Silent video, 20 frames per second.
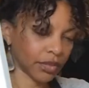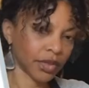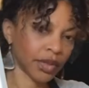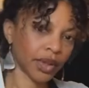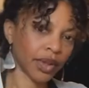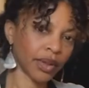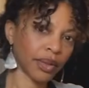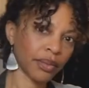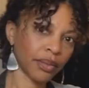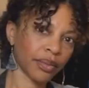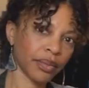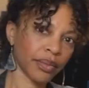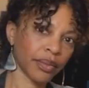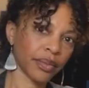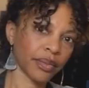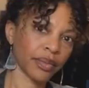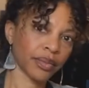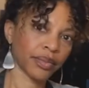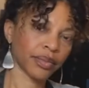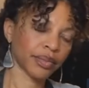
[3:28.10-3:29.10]

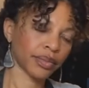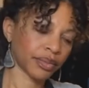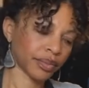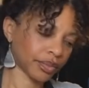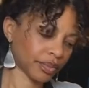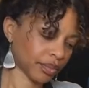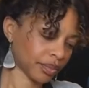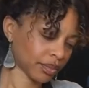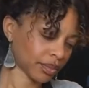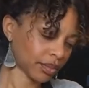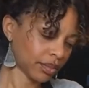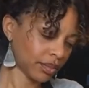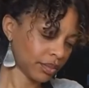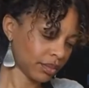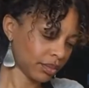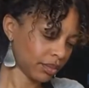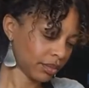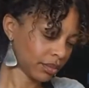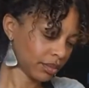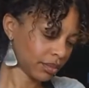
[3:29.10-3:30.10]

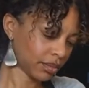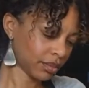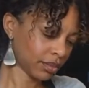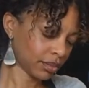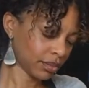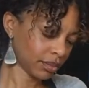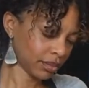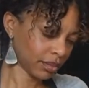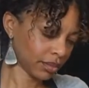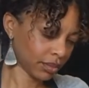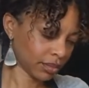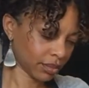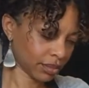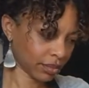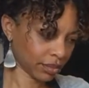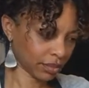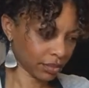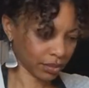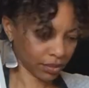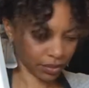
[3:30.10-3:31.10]

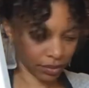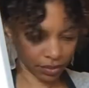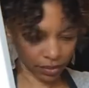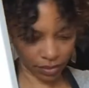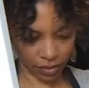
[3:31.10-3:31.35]
(silent)